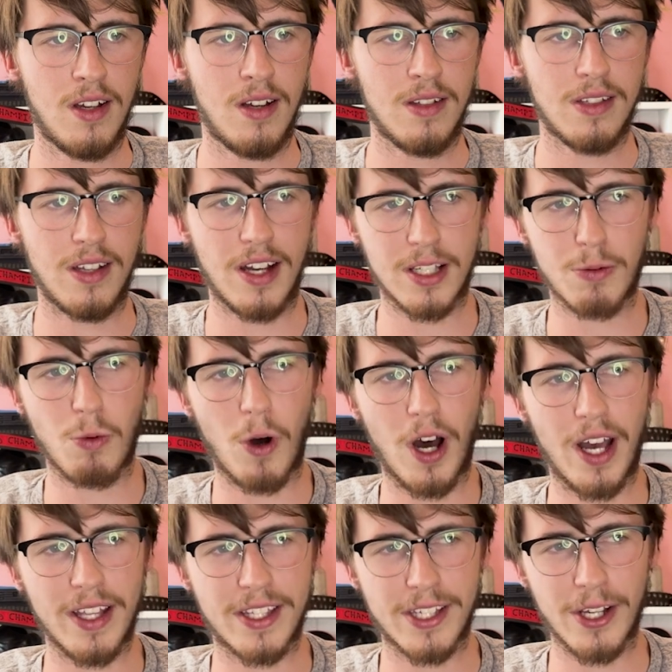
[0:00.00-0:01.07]
So that's
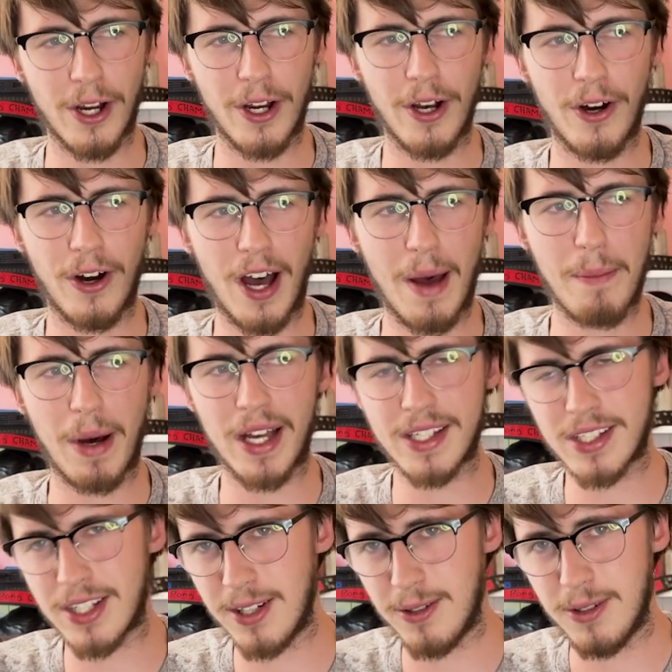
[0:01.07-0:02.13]
why it's so high. But
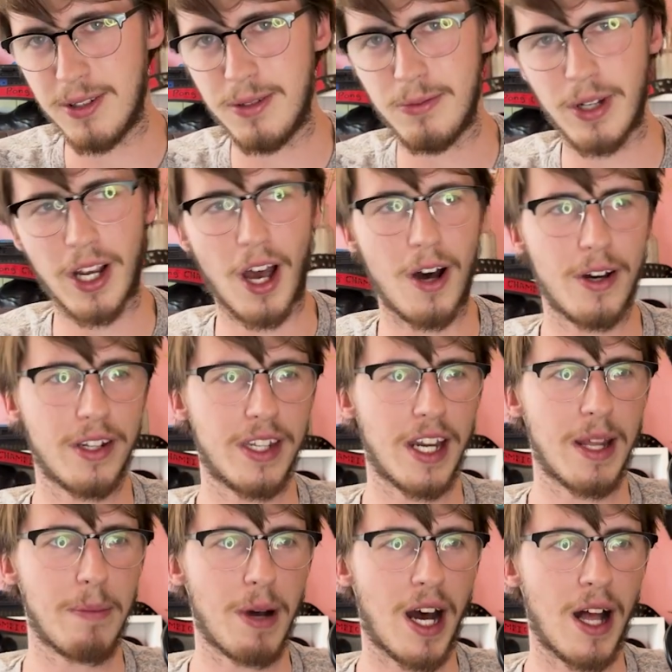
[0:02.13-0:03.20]
still, we're going
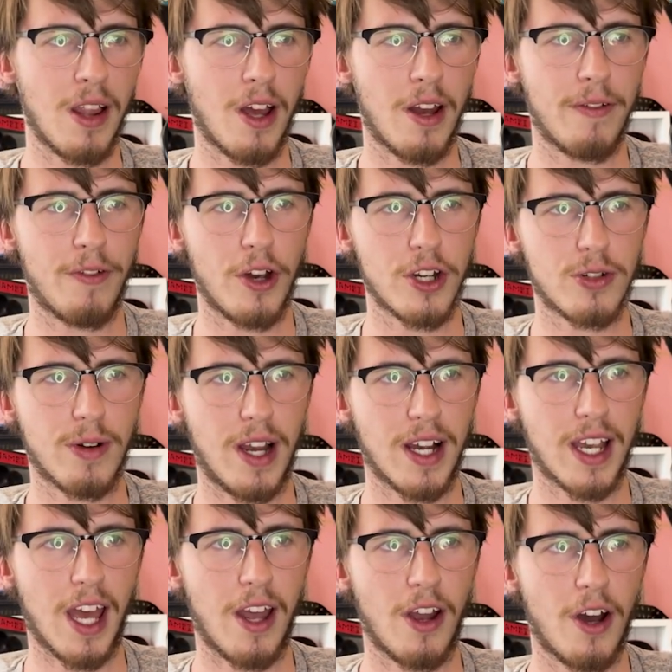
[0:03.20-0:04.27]
Denny Barlow, first round
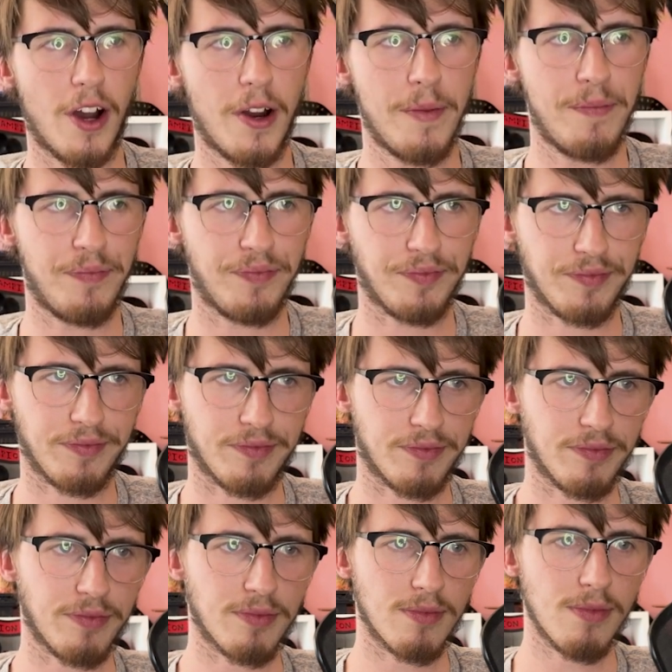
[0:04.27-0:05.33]
KO.
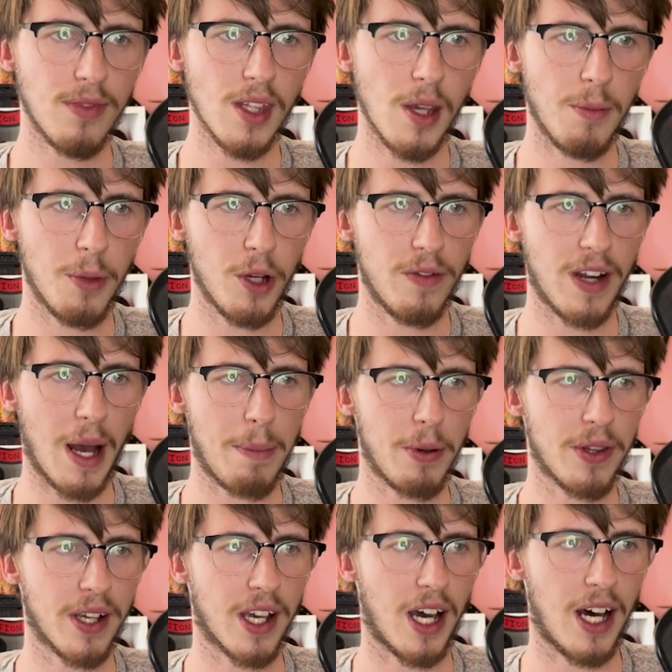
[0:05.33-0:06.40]
Moving up on
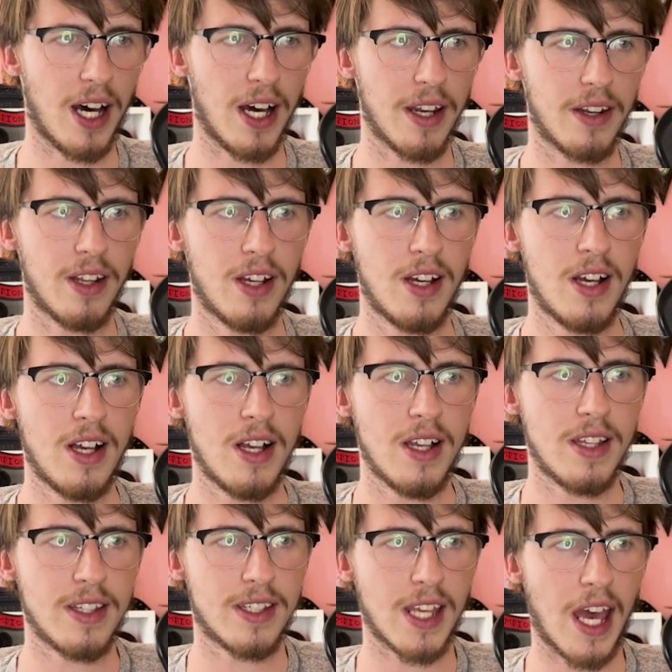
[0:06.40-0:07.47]
the card.
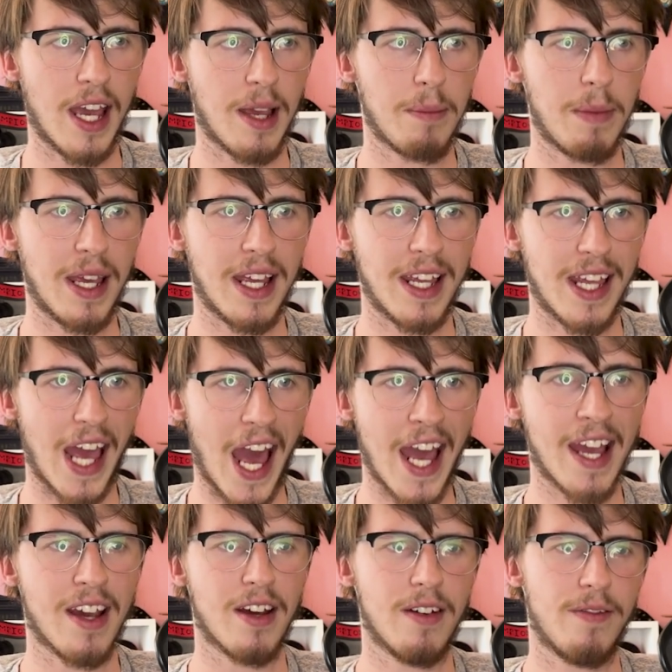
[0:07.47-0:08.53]
Zhang
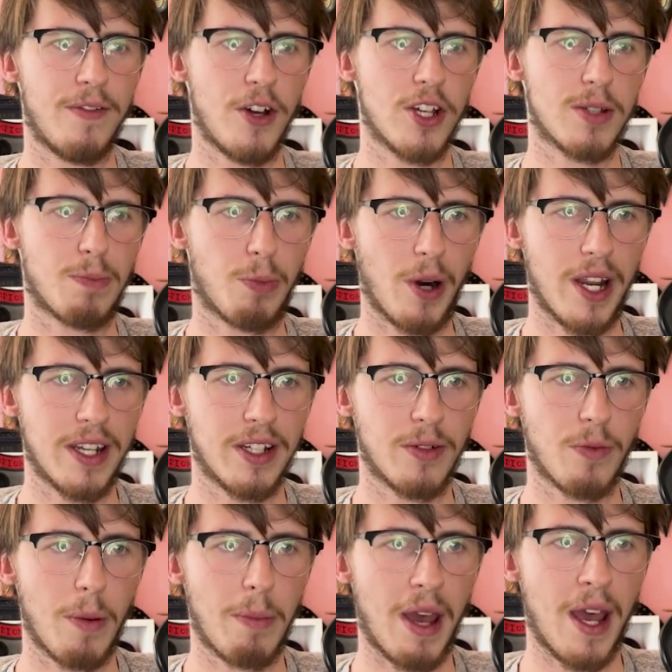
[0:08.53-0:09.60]
Mingyang versus
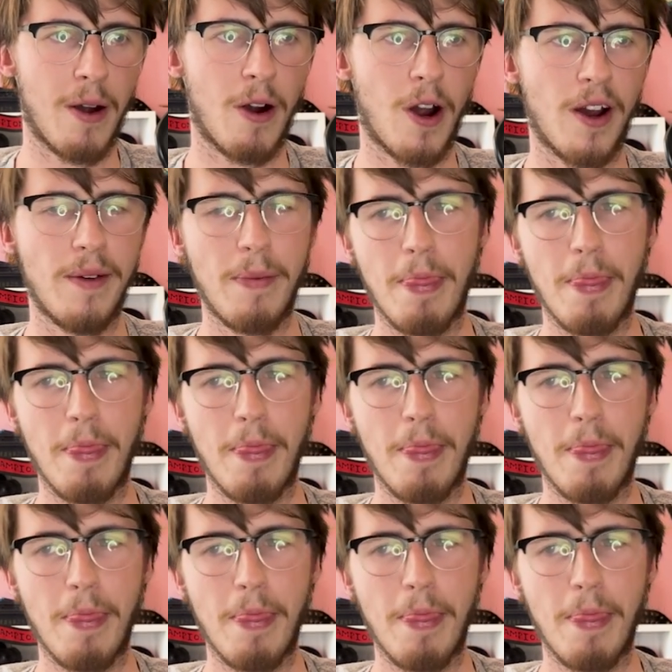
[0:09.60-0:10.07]
Ribeiro.